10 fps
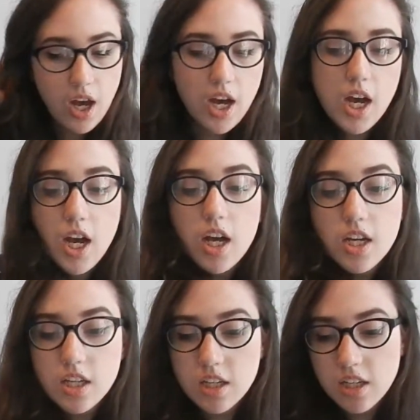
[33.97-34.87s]
And
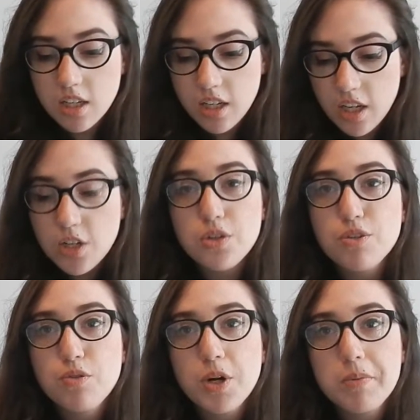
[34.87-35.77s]
only
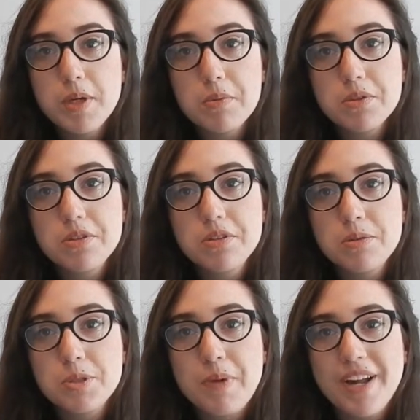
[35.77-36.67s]
4 people
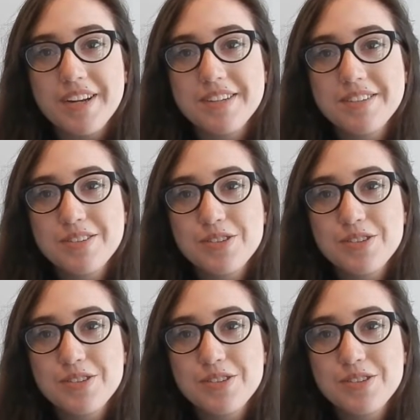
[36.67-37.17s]
responded,